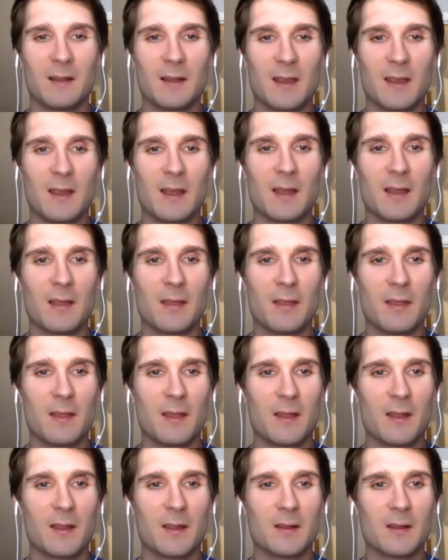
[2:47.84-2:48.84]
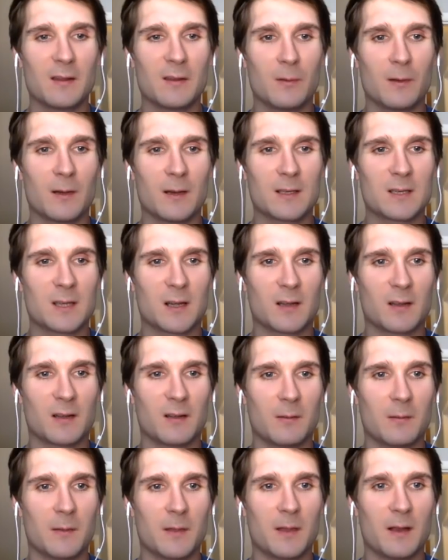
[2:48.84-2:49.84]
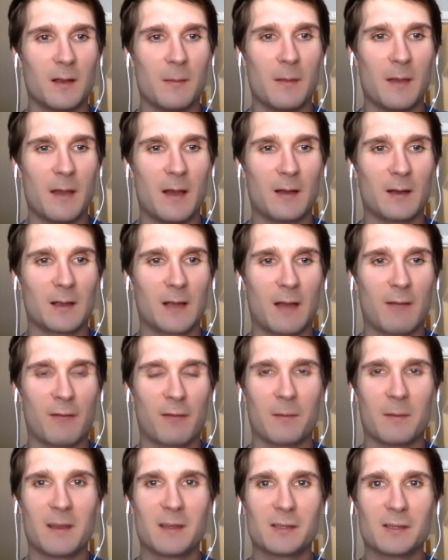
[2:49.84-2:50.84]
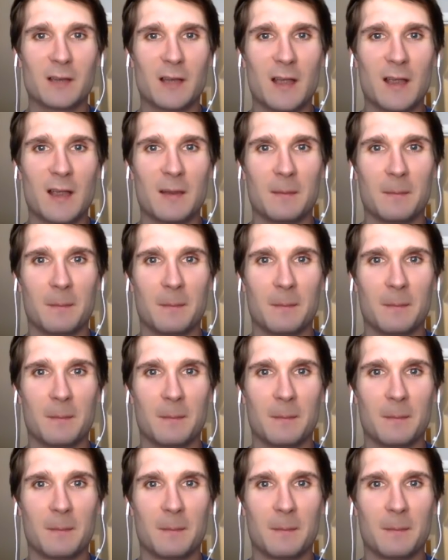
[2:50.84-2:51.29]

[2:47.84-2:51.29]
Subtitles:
Lee, you want to talk a little bit about confirmation height?